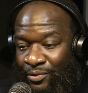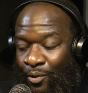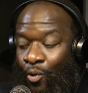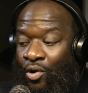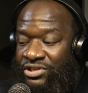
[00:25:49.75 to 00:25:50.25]

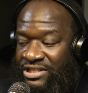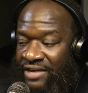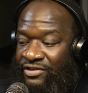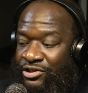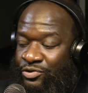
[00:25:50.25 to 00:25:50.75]
or
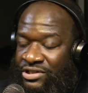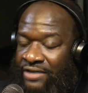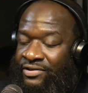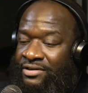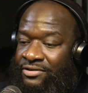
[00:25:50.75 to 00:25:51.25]

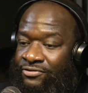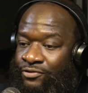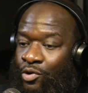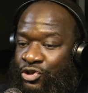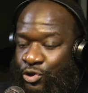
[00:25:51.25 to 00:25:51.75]

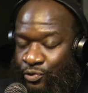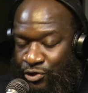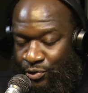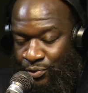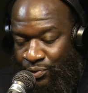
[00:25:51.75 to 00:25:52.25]

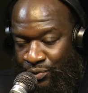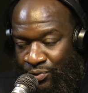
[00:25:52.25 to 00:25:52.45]
727-422-3531,